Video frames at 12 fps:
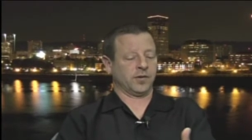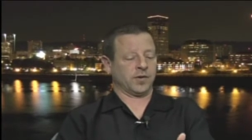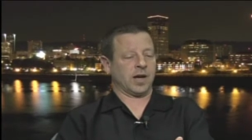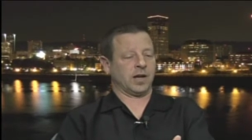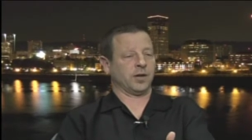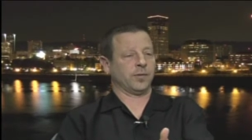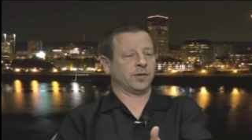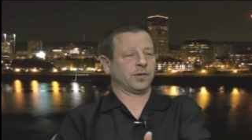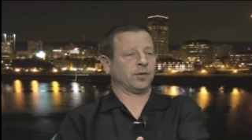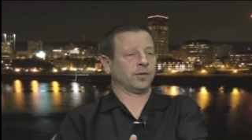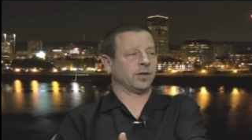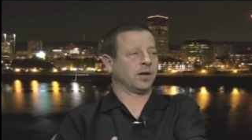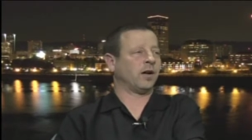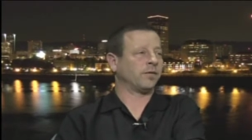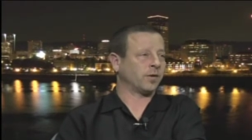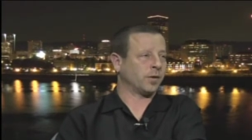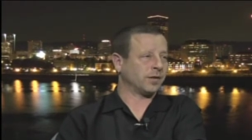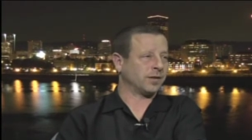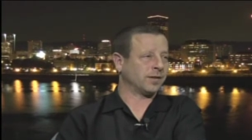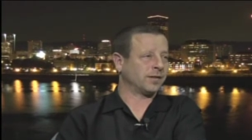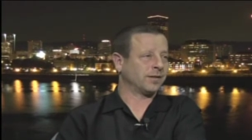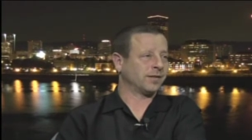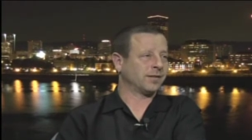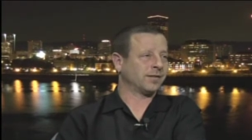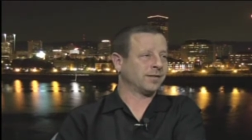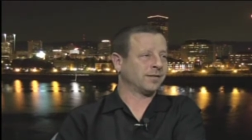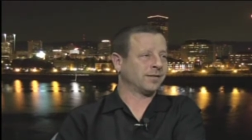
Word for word: designed to be sold to golf courses,